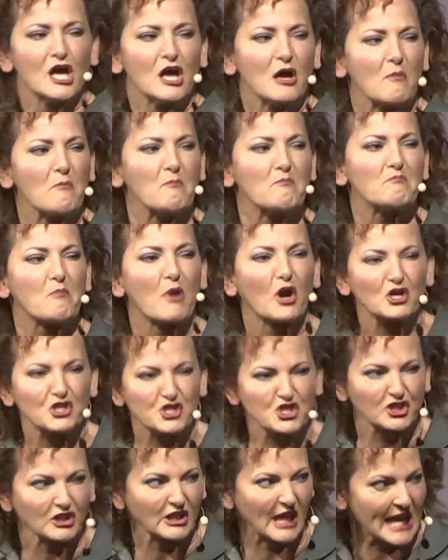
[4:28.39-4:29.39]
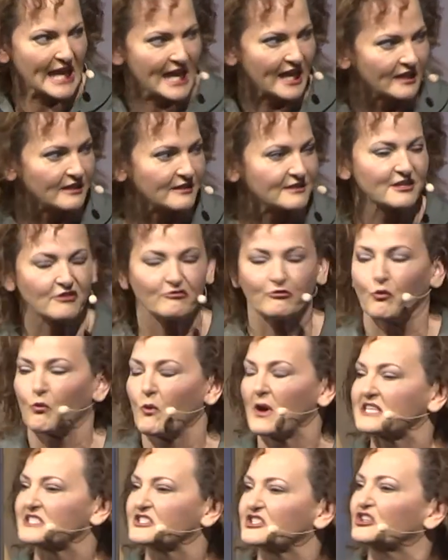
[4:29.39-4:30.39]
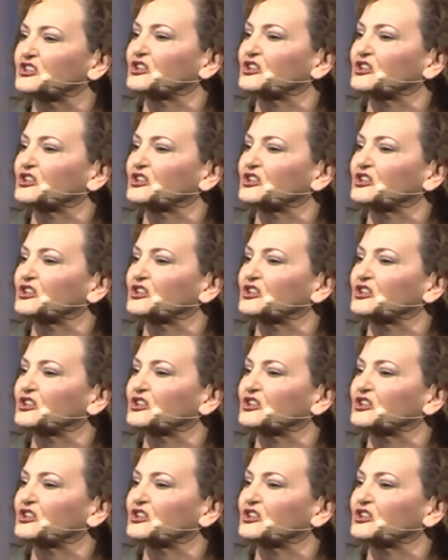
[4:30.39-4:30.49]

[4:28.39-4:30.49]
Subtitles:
marshland of western